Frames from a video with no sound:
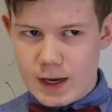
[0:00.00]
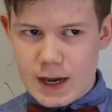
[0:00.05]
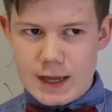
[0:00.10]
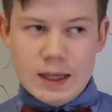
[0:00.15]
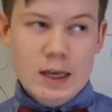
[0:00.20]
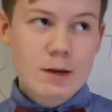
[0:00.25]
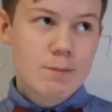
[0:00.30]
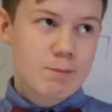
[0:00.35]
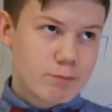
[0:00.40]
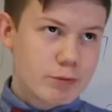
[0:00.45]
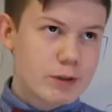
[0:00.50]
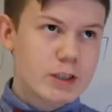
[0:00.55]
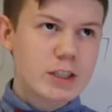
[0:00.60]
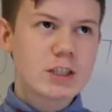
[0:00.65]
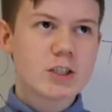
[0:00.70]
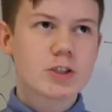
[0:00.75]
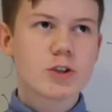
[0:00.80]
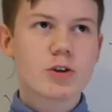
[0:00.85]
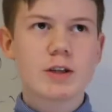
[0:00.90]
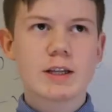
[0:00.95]
And I'm pretty
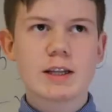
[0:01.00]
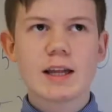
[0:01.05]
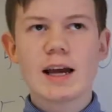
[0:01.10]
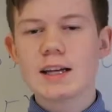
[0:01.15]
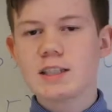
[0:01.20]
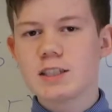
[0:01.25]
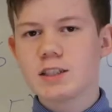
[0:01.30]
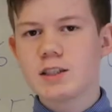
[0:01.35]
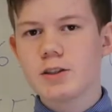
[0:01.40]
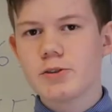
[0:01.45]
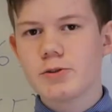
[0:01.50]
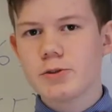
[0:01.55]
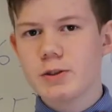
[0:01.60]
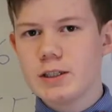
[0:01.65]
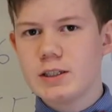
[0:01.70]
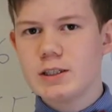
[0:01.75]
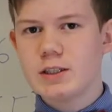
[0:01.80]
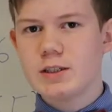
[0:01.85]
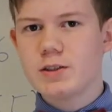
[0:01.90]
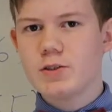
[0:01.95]
sure that ancient
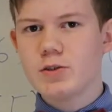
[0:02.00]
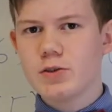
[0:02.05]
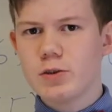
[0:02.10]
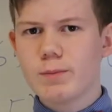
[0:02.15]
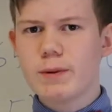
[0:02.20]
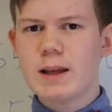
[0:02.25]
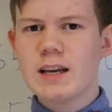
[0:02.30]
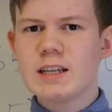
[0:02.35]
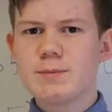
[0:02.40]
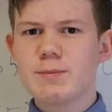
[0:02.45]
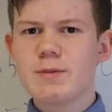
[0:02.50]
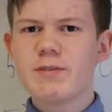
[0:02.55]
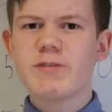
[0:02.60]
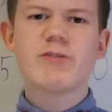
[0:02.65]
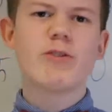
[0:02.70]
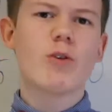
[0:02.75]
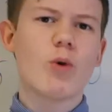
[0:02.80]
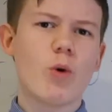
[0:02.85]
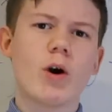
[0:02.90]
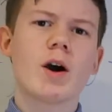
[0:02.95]
Greece took place
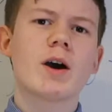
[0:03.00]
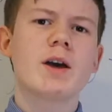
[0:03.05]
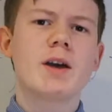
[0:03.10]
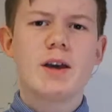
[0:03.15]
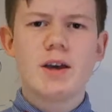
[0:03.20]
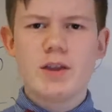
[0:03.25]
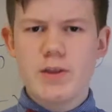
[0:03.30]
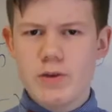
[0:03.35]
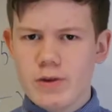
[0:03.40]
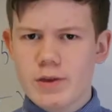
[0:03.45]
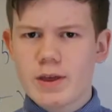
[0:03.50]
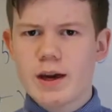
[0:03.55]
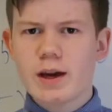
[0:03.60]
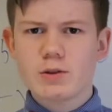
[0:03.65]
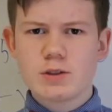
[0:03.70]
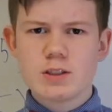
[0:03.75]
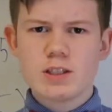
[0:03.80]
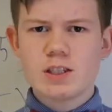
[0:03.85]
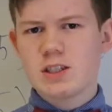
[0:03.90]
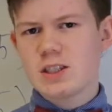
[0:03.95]
before
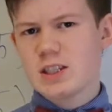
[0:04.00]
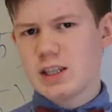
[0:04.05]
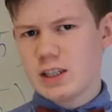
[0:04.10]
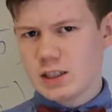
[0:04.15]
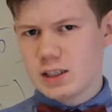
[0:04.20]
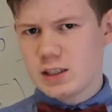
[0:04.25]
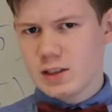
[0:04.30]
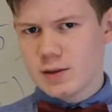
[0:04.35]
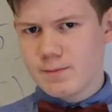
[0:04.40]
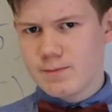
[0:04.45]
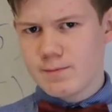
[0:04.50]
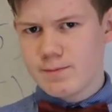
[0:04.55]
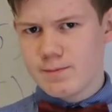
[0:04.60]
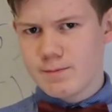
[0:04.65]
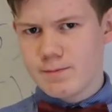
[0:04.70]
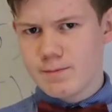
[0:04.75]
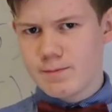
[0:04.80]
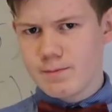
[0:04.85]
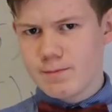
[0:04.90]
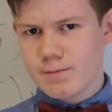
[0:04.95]
2006.
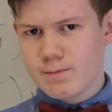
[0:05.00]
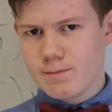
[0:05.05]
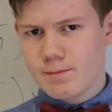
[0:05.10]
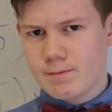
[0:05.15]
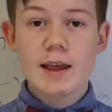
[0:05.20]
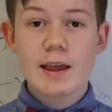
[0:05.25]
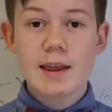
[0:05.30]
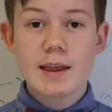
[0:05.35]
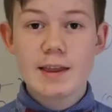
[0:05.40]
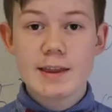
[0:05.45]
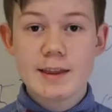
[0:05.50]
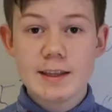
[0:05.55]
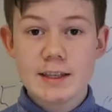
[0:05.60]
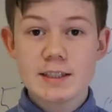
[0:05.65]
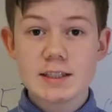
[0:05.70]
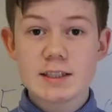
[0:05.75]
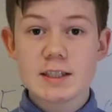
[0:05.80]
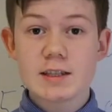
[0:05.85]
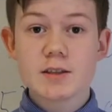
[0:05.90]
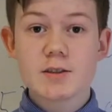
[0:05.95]

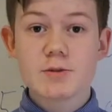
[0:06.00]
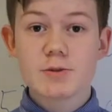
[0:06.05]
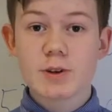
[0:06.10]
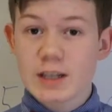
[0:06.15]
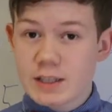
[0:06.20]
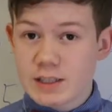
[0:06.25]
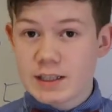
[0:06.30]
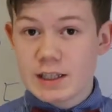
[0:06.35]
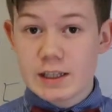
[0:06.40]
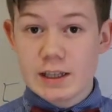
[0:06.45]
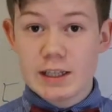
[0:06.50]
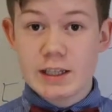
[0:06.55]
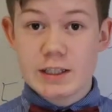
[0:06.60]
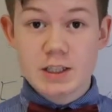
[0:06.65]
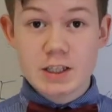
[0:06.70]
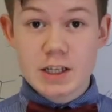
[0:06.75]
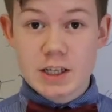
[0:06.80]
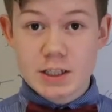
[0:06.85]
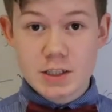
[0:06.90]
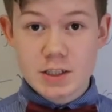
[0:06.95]
This drastically
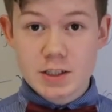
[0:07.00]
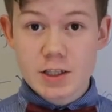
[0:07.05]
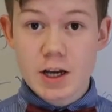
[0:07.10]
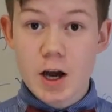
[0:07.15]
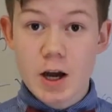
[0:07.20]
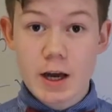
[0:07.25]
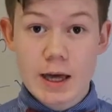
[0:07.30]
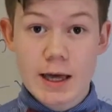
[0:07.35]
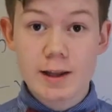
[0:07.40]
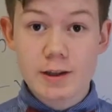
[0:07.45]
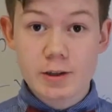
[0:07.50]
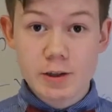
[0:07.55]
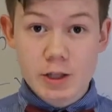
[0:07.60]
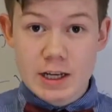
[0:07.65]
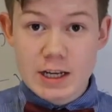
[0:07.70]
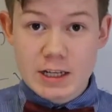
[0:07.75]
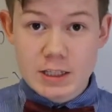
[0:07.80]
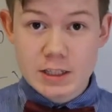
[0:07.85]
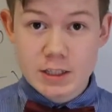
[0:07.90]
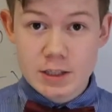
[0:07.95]
changes our
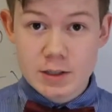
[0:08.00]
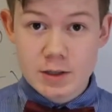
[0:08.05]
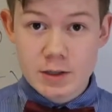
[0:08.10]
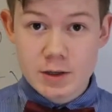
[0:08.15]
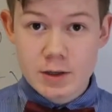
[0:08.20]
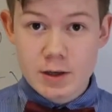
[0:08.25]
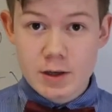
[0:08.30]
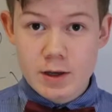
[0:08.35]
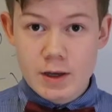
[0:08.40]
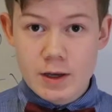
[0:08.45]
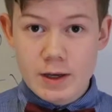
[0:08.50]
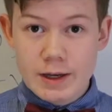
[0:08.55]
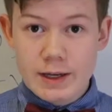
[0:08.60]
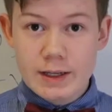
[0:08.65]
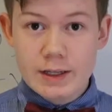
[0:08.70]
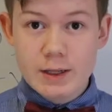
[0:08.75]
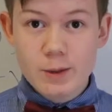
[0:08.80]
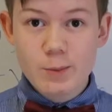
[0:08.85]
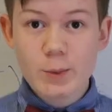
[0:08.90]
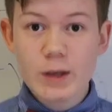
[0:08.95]
calculation.
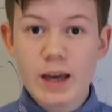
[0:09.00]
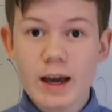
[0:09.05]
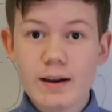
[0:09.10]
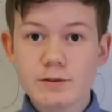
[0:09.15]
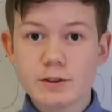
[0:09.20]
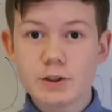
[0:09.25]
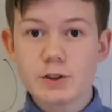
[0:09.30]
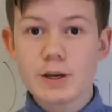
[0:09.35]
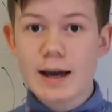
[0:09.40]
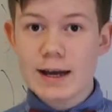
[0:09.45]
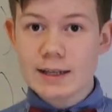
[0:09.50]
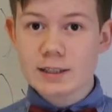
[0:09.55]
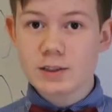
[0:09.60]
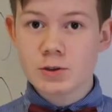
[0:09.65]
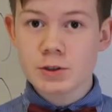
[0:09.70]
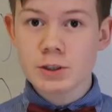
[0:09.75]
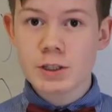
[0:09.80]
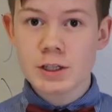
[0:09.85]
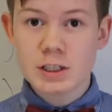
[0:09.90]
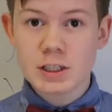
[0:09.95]
We have to add
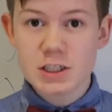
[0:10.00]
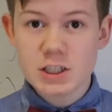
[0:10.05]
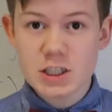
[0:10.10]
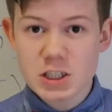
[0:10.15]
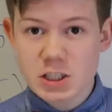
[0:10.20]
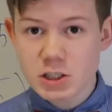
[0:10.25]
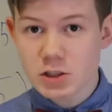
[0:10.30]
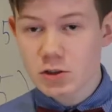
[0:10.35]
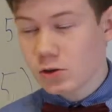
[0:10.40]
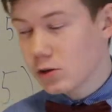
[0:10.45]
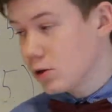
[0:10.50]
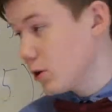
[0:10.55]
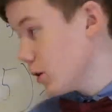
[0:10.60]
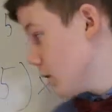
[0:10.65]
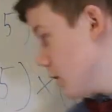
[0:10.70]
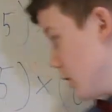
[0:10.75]
on an additional